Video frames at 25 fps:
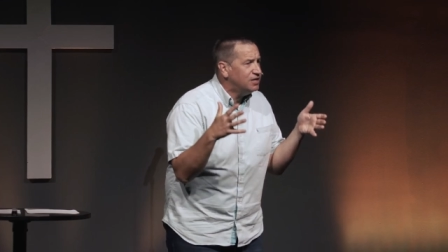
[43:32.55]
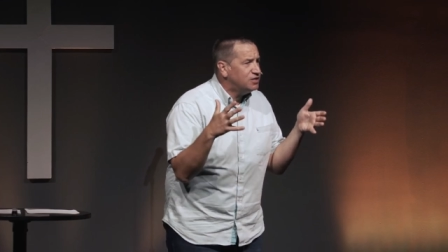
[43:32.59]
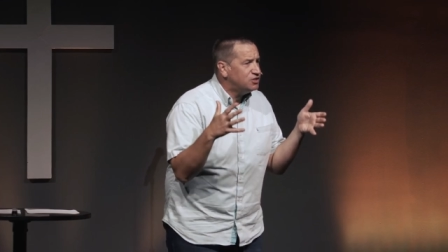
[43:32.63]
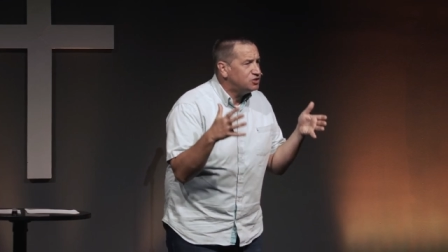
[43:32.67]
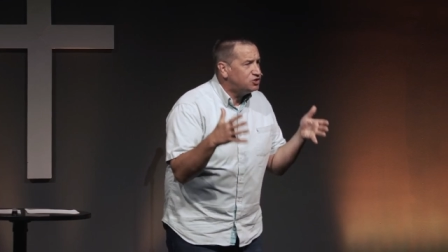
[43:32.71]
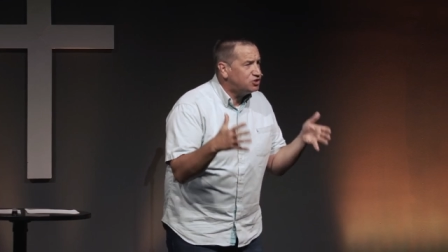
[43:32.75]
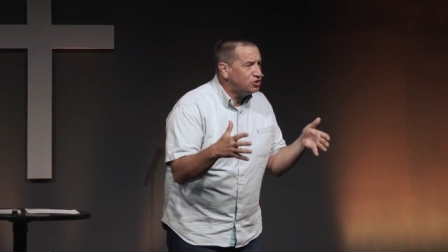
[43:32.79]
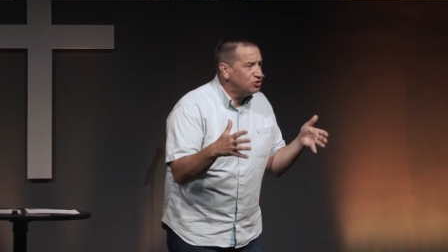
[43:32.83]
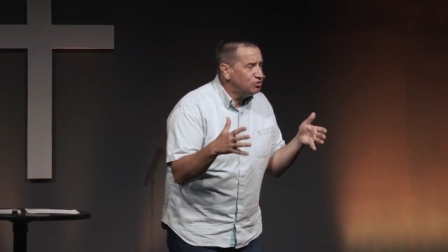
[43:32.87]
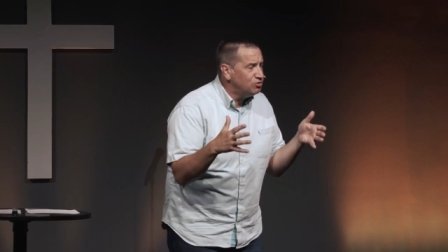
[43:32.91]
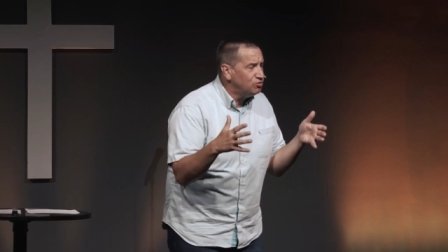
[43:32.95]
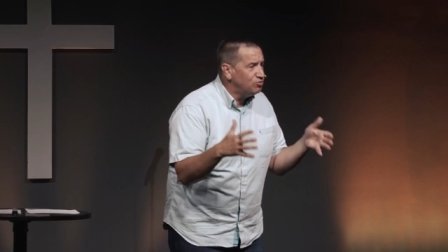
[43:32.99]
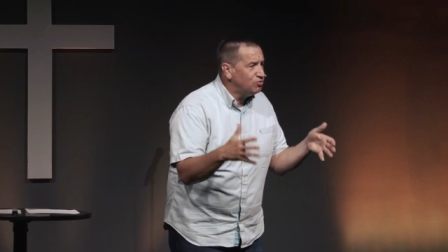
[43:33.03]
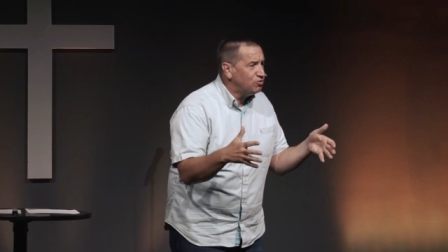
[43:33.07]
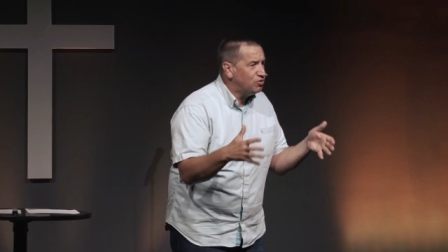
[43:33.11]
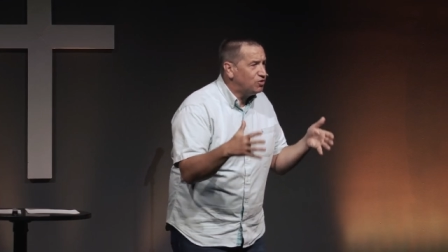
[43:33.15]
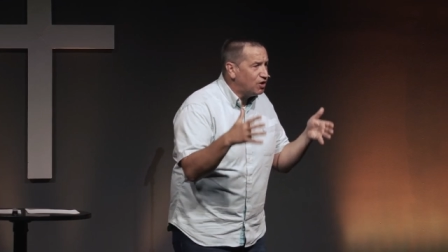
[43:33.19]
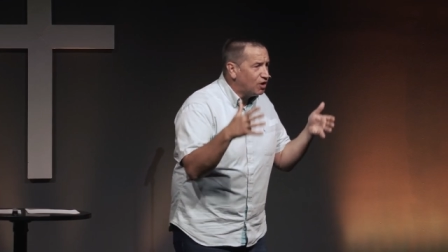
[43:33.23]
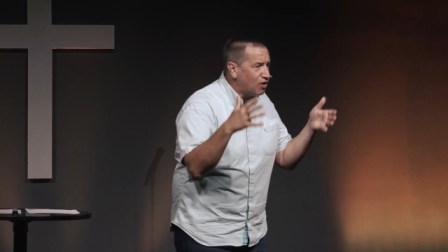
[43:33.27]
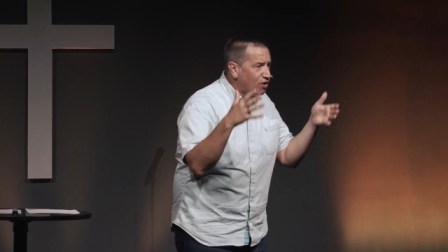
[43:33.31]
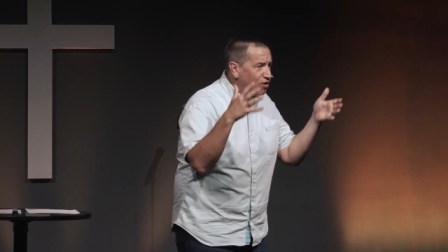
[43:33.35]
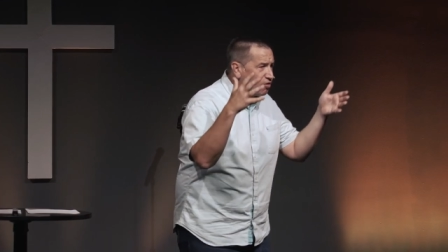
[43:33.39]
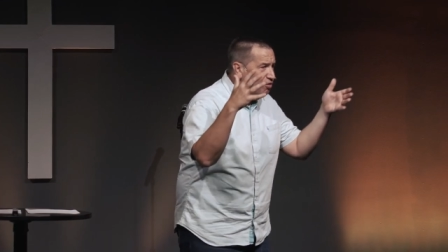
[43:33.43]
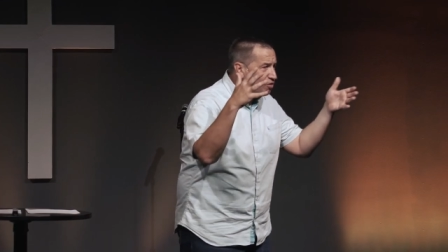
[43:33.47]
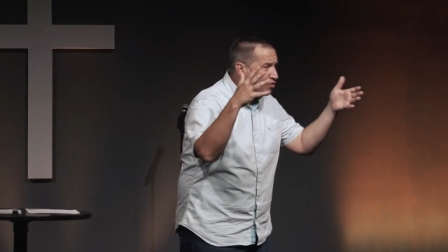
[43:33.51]
to
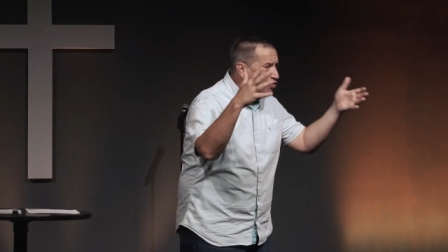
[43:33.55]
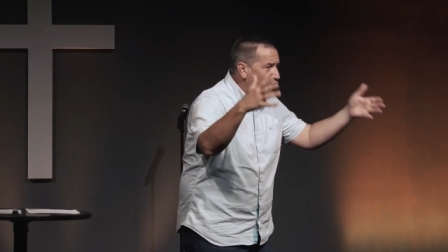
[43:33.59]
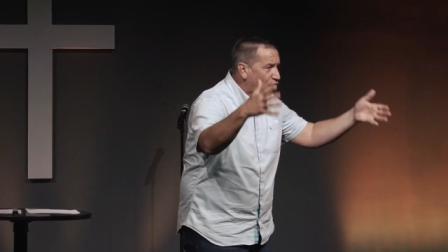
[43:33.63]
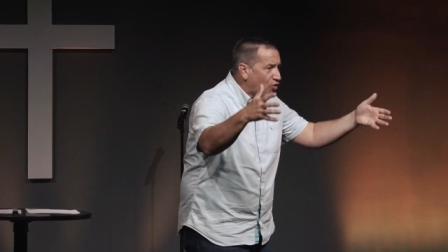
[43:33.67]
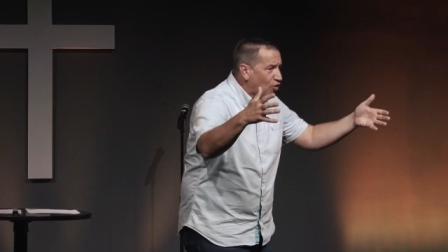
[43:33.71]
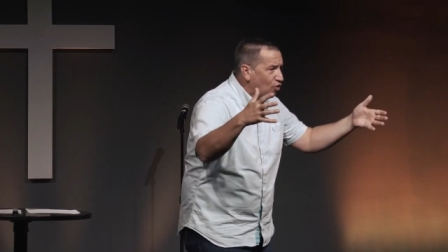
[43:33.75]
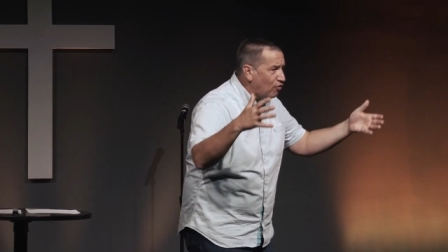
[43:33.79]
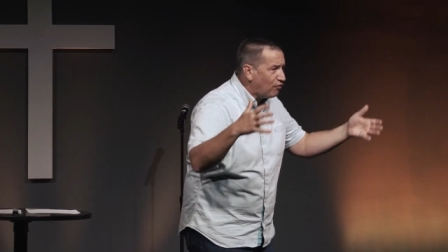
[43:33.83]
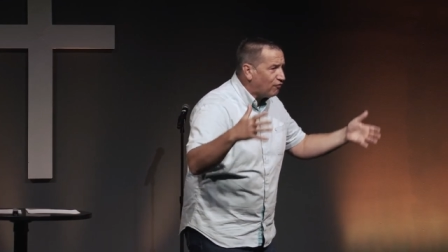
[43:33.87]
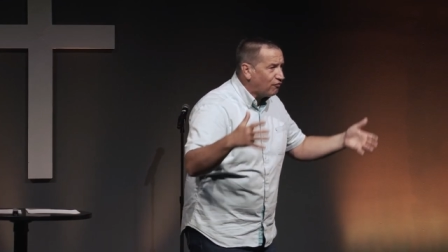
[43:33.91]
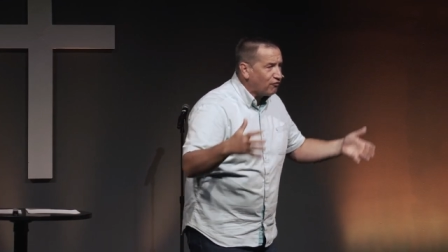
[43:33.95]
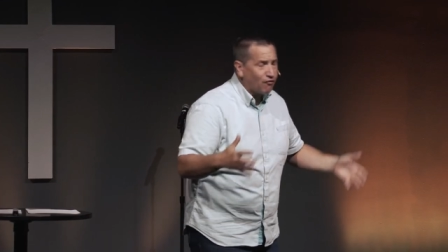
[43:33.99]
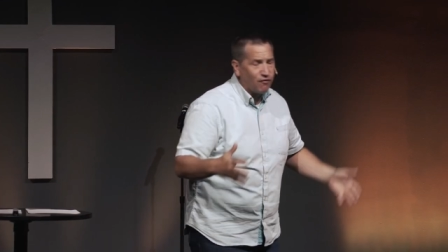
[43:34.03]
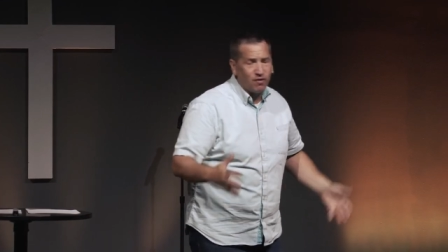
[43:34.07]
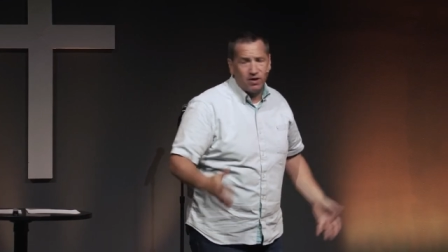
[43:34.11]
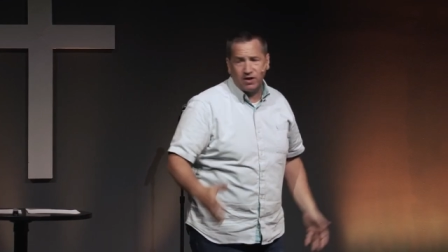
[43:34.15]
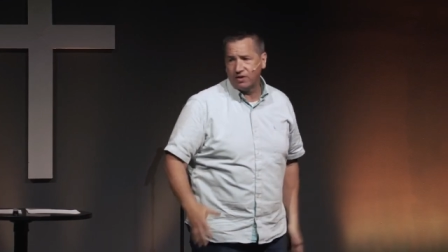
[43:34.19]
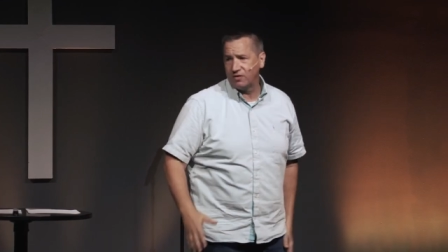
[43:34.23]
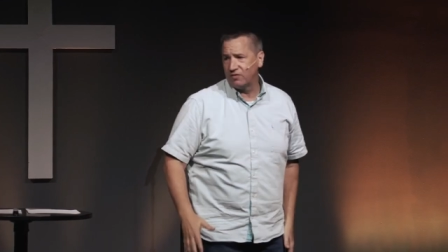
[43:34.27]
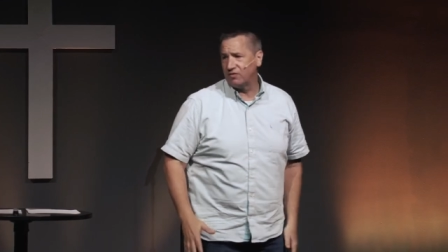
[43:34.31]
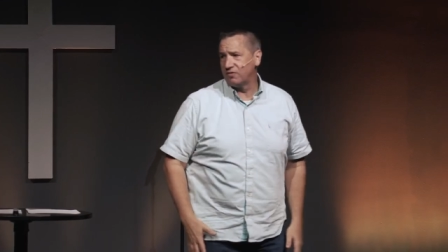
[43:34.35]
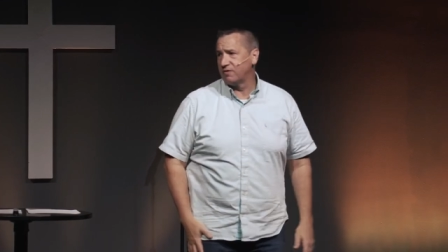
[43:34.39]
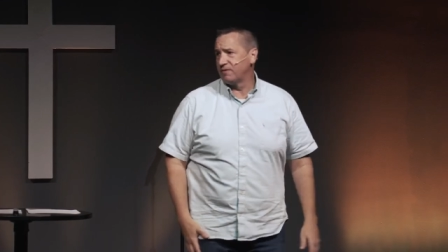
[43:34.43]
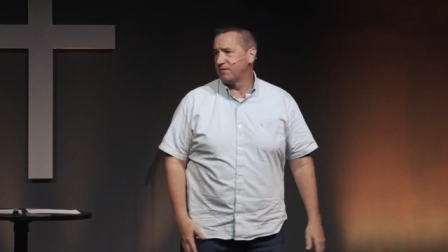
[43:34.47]
their girlfriend